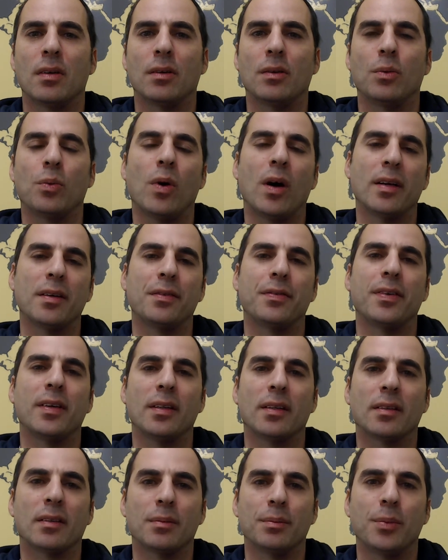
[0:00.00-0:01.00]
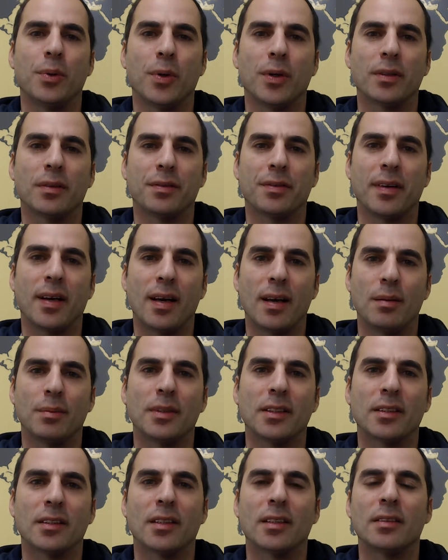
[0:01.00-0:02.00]
why you feel it's important for
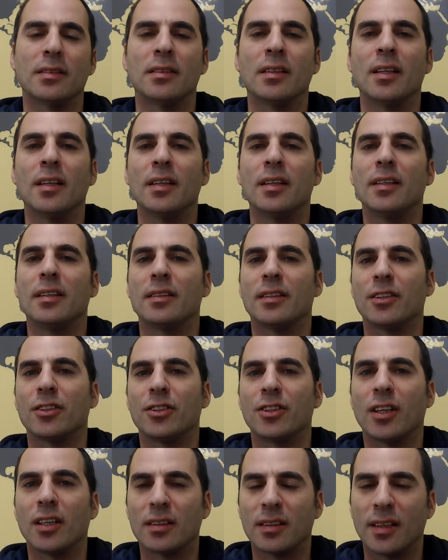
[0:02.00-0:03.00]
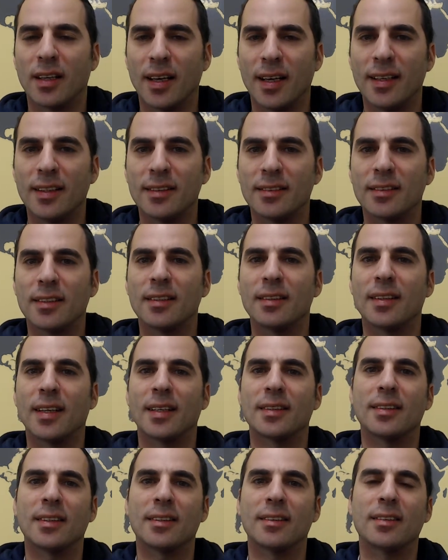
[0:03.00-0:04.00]
Amazon to shut the ASIN,
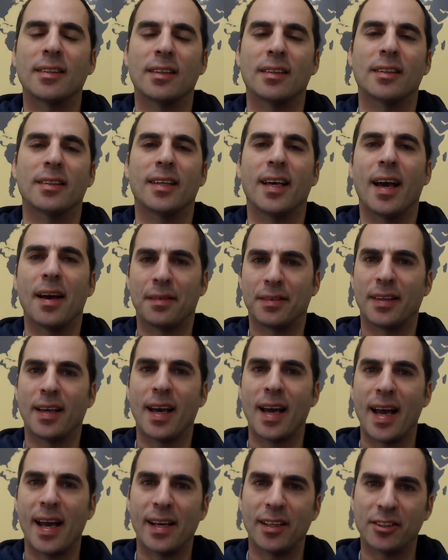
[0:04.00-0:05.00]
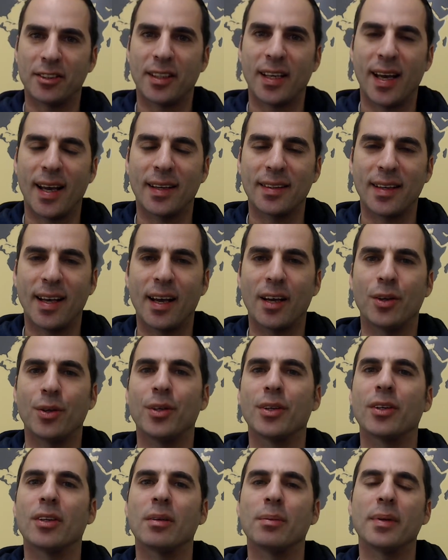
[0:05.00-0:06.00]
not to sell. You have to hashtag that, or you're
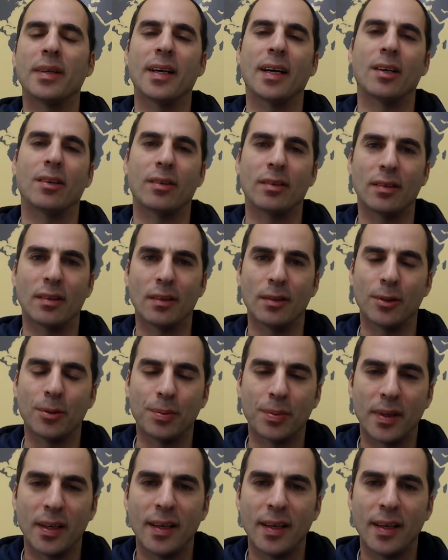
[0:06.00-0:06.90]
going to be out of the loop.